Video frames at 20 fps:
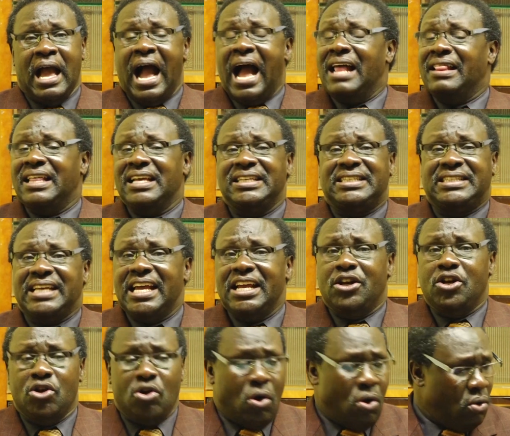And they
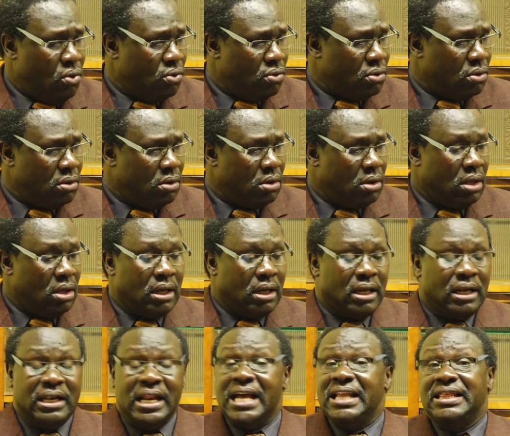said, No,
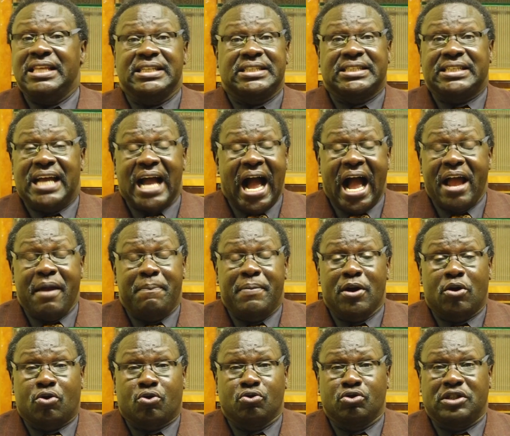let this guy
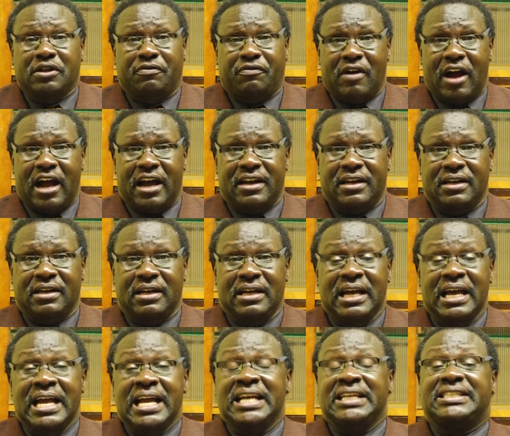be crucified.
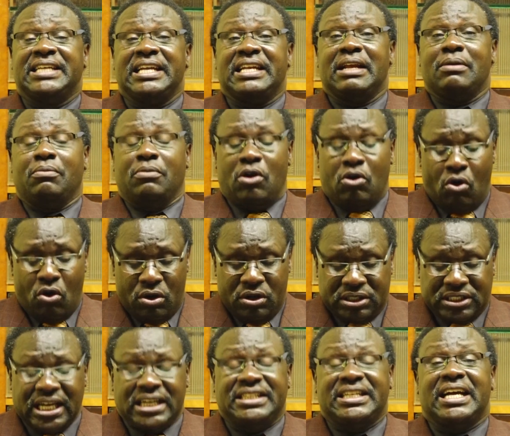He said, on
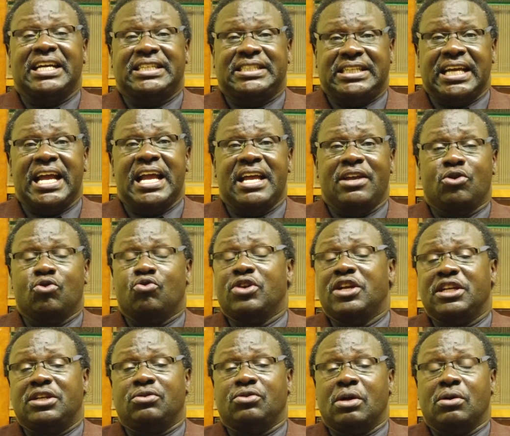such a day, you,
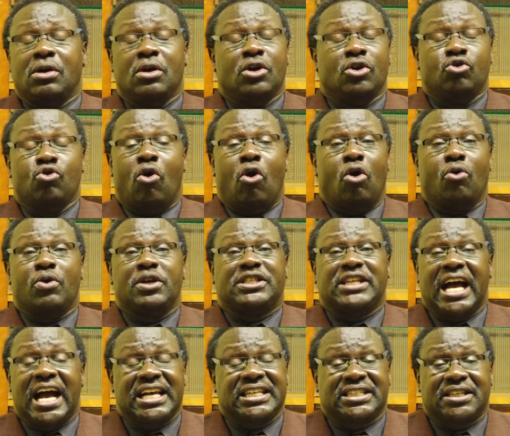need, you, you always
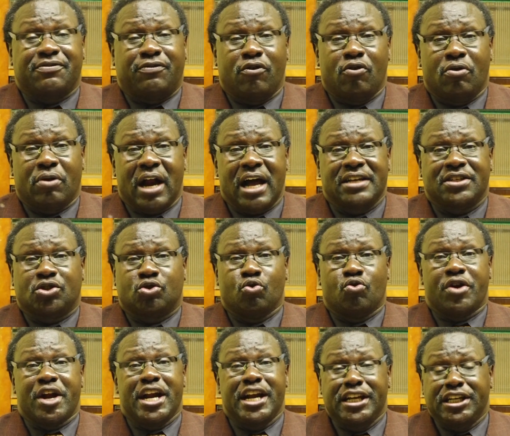ask for us to
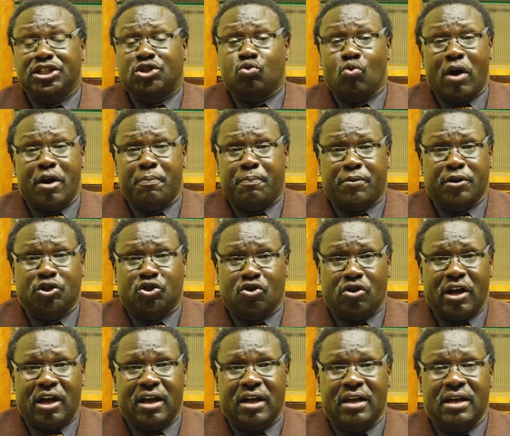release one
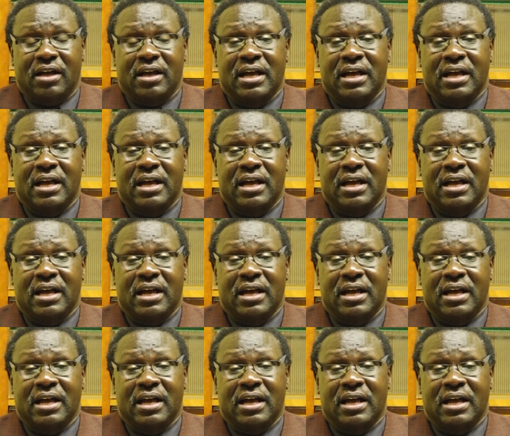prisoner.